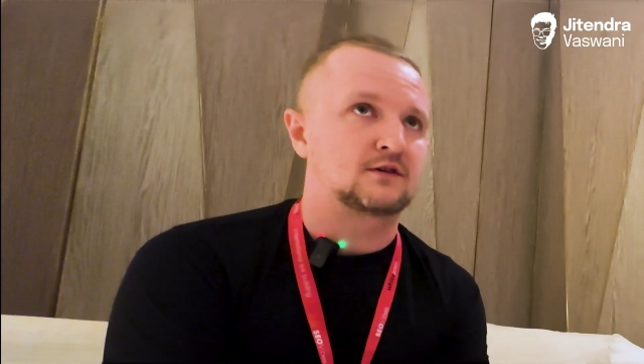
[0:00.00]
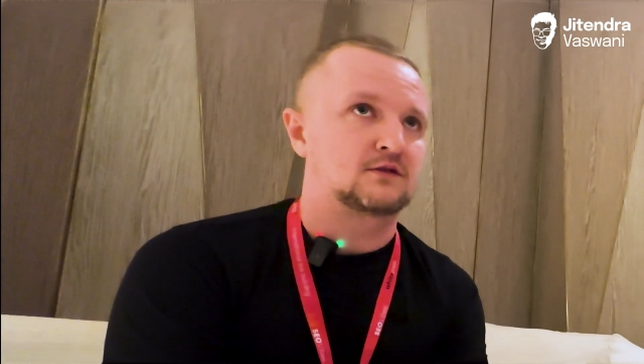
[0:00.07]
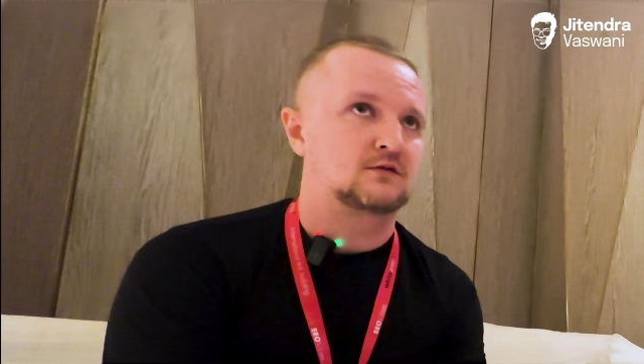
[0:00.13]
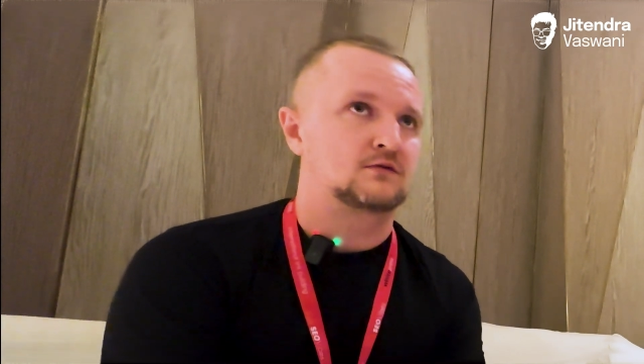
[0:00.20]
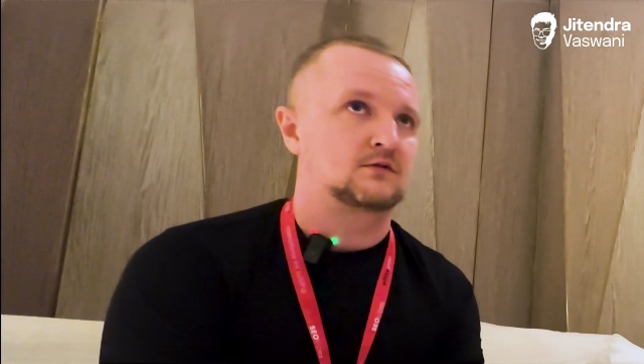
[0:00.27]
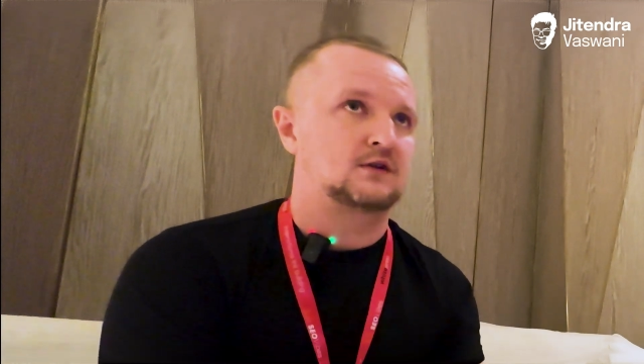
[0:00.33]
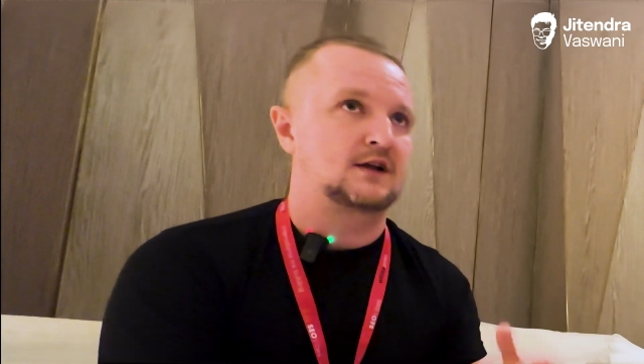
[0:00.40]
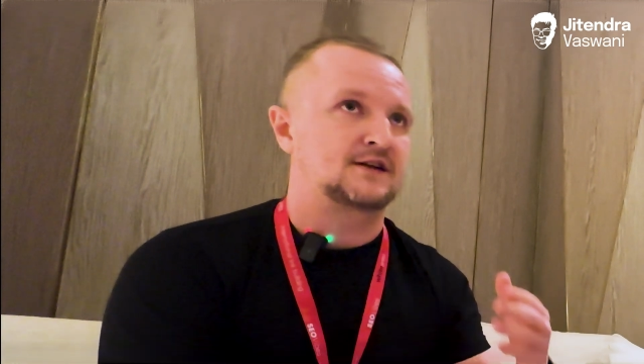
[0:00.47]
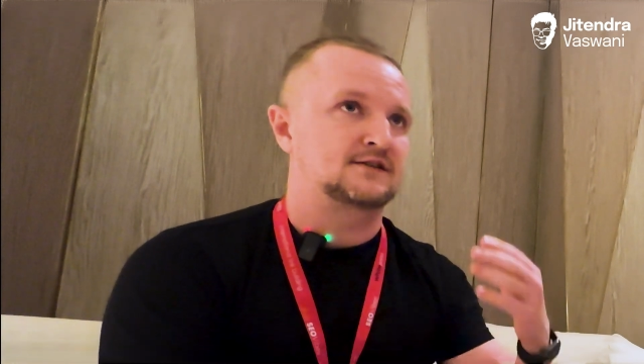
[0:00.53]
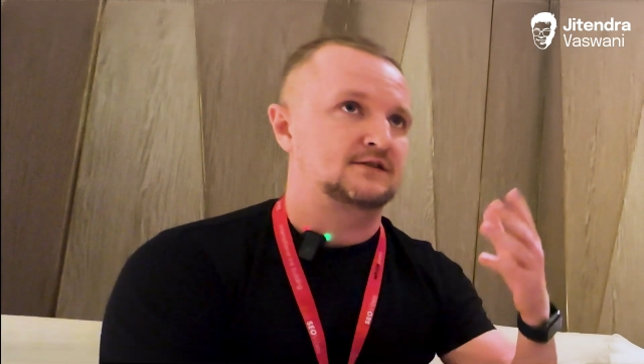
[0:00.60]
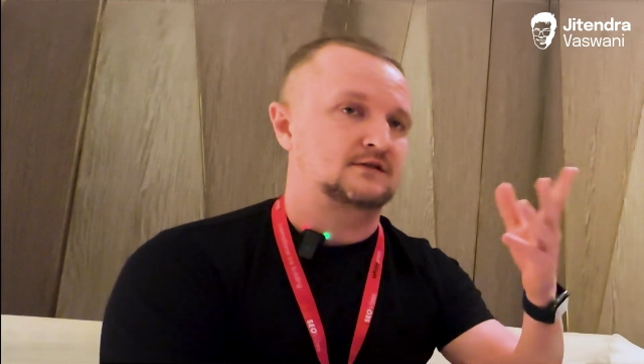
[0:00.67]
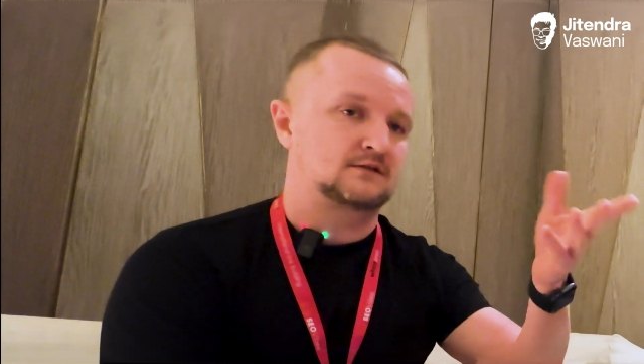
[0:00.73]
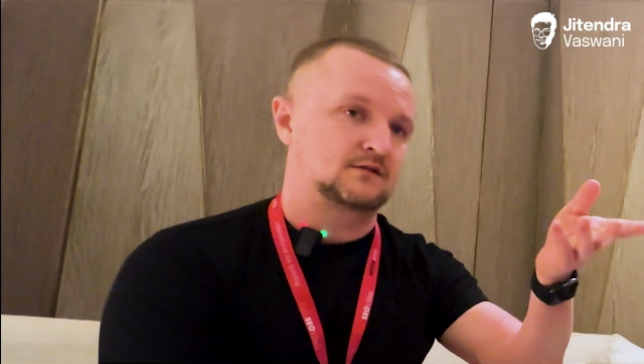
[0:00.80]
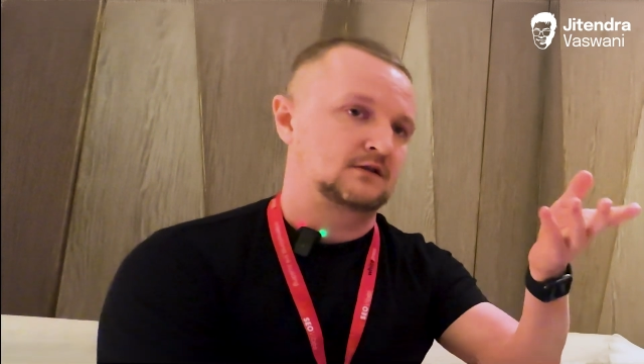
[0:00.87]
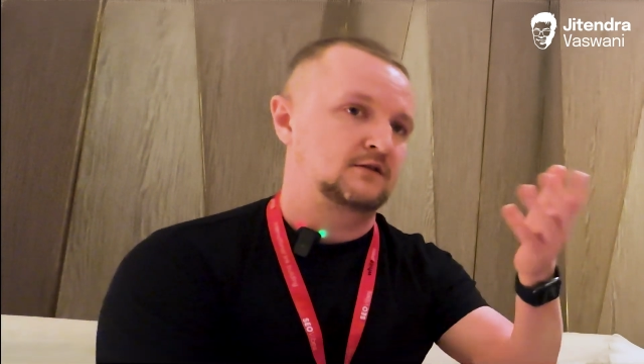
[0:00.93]
going to
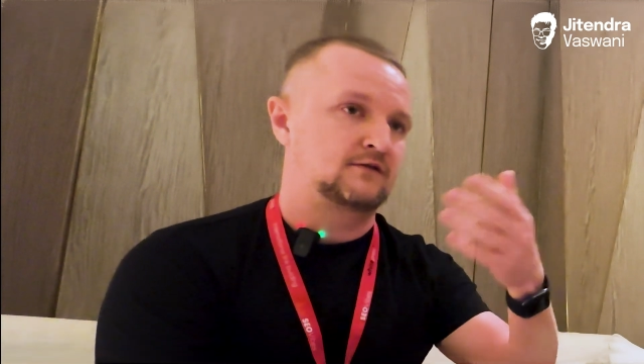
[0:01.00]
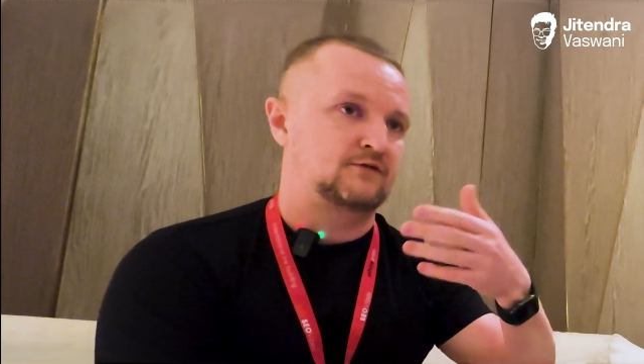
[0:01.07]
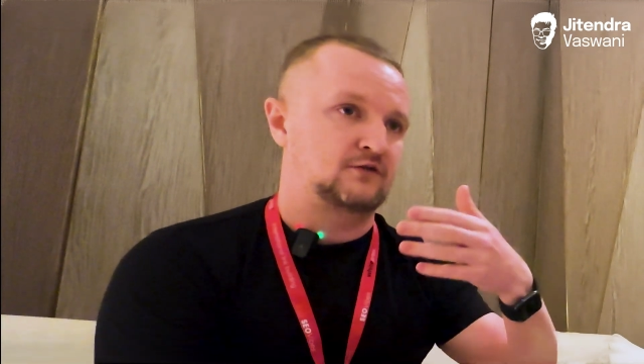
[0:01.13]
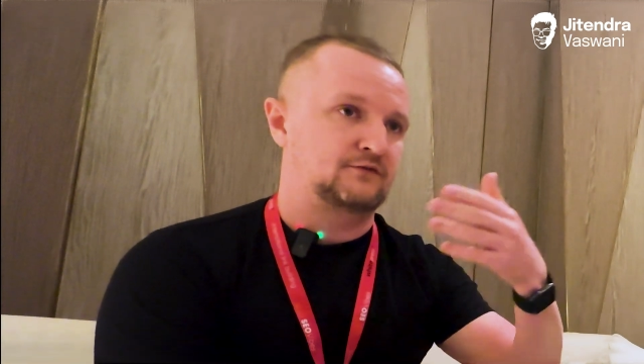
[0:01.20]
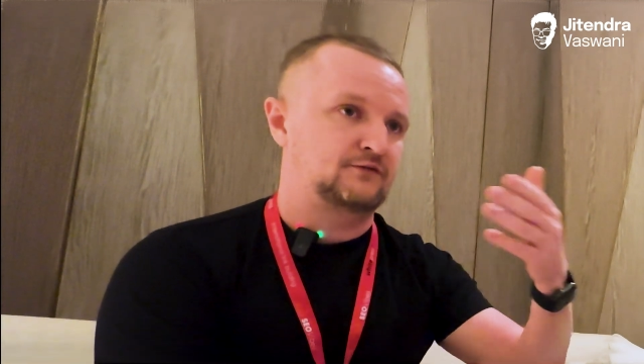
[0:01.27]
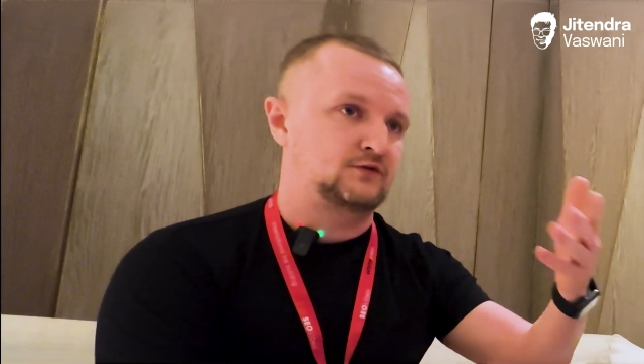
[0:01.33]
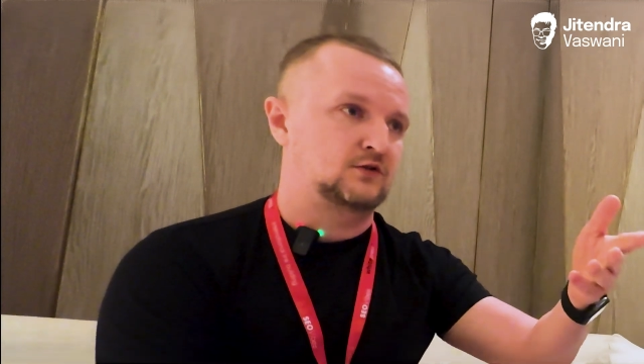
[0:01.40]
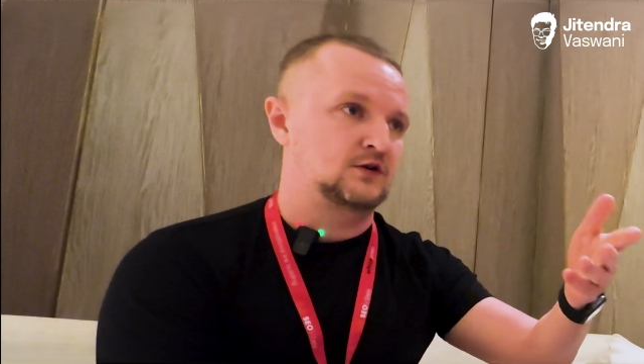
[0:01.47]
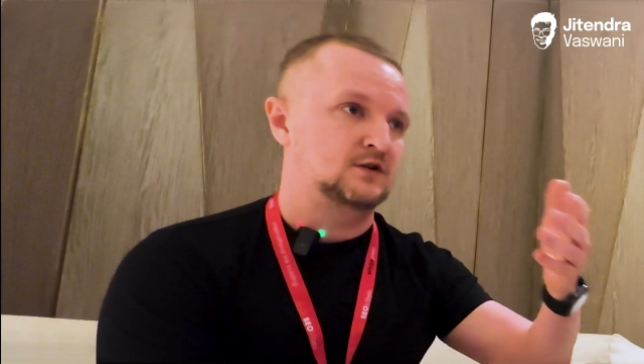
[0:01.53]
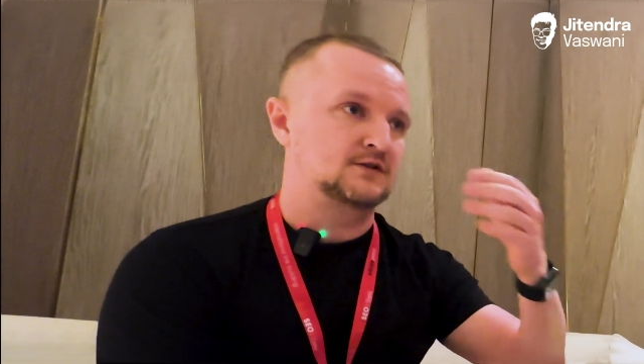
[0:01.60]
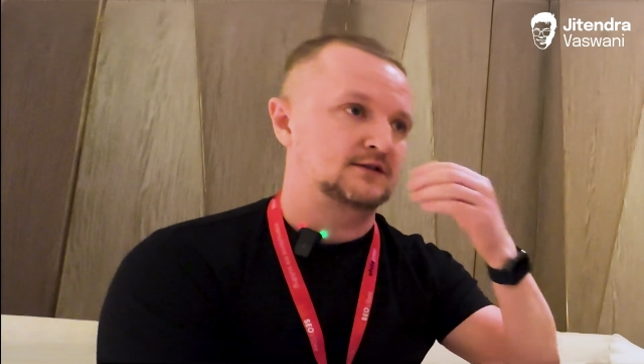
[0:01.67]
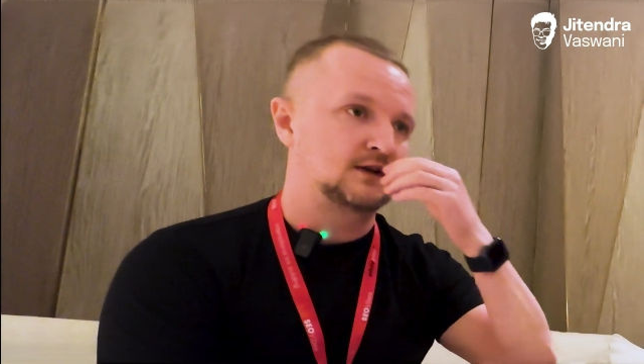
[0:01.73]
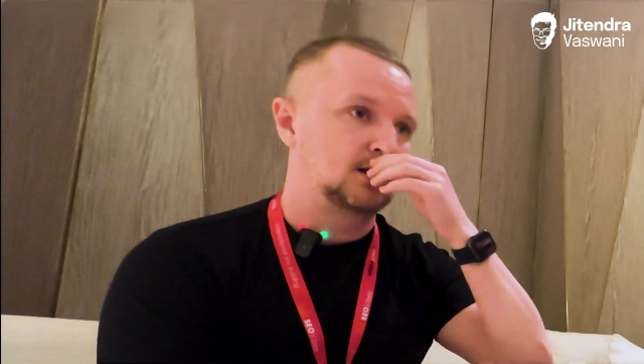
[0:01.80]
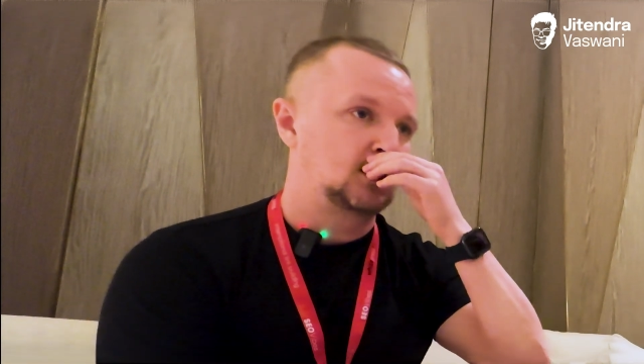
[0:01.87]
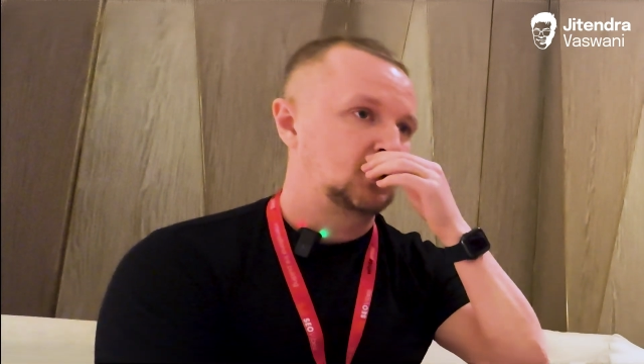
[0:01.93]
last for sure. few
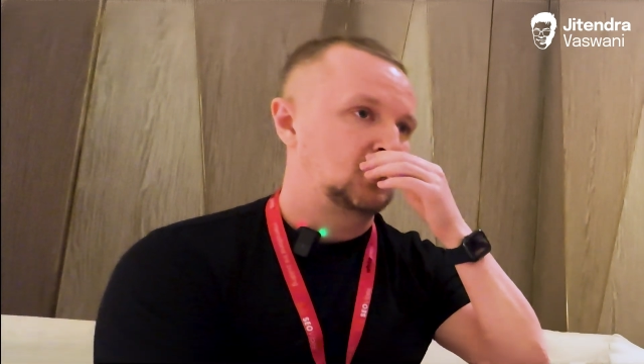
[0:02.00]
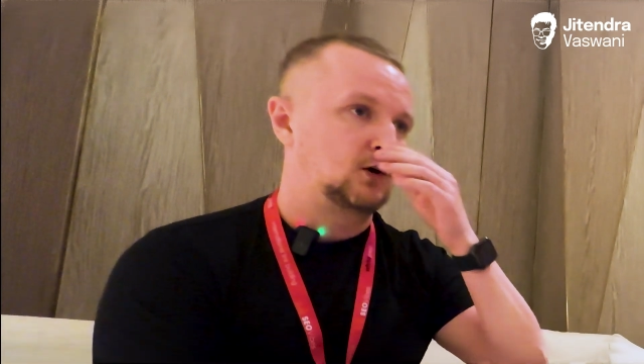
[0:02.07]
years,